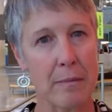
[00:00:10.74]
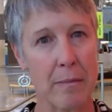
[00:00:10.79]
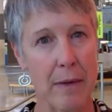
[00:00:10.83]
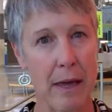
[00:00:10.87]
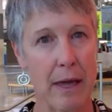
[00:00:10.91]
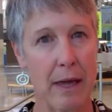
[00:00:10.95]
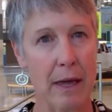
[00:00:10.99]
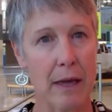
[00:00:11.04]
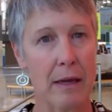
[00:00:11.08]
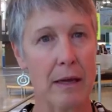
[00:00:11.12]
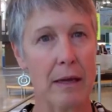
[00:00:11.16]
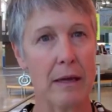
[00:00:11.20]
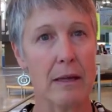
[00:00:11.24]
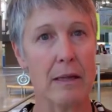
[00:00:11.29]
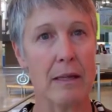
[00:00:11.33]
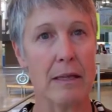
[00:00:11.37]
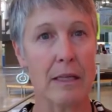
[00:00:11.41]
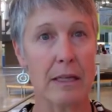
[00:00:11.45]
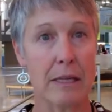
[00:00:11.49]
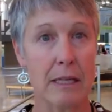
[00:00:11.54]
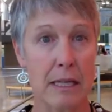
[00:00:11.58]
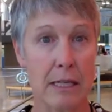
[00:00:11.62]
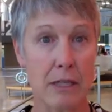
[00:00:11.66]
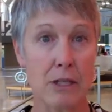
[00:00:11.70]
may
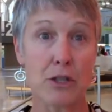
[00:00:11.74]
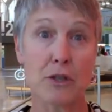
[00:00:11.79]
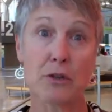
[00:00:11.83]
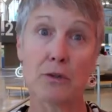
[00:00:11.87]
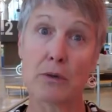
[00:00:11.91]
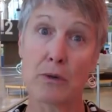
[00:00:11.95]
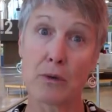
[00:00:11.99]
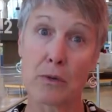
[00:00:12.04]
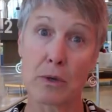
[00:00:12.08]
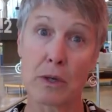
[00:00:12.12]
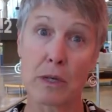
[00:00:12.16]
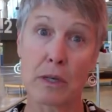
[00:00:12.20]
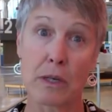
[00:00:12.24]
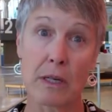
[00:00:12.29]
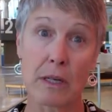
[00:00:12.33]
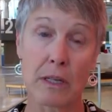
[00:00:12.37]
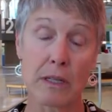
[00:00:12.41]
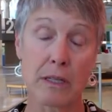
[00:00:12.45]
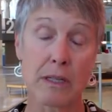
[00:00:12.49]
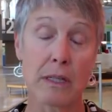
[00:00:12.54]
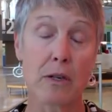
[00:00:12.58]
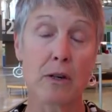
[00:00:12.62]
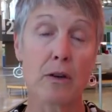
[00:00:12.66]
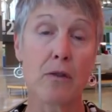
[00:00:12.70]
need to
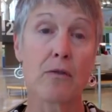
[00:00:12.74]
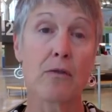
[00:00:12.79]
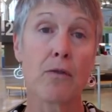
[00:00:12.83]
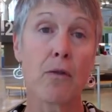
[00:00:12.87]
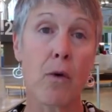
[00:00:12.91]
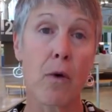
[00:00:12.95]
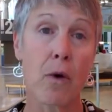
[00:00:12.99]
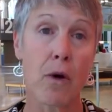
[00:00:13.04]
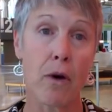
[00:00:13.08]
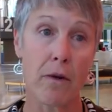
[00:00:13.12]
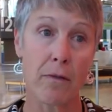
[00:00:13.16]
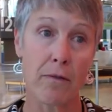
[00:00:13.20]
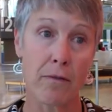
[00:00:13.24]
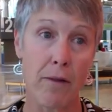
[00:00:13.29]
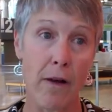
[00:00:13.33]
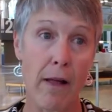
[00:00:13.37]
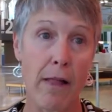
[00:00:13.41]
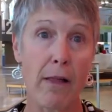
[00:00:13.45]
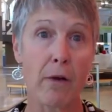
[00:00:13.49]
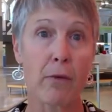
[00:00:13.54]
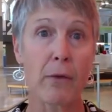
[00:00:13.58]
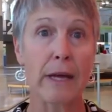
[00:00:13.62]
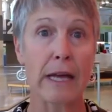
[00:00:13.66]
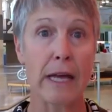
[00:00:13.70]
consider for
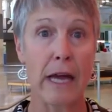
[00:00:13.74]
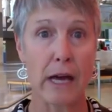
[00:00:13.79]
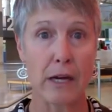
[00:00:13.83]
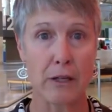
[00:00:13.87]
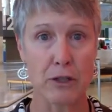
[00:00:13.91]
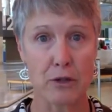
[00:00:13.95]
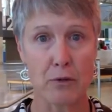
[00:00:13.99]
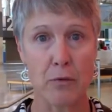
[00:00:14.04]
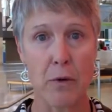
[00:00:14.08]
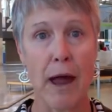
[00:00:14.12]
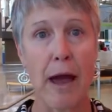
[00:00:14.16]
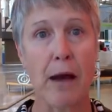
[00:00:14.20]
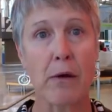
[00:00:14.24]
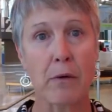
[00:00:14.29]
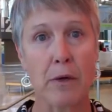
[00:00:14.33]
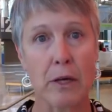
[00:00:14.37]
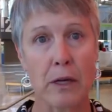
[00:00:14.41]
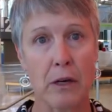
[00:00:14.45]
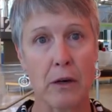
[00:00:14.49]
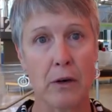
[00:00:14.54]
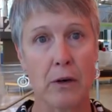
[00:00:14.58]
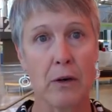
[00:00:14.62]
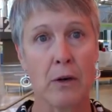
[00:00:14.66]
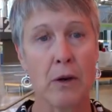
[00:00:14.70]
following a drought
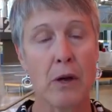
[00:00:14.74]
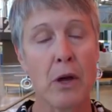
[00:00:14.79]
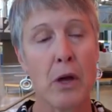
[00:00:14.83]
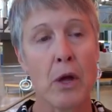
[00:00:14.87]
year,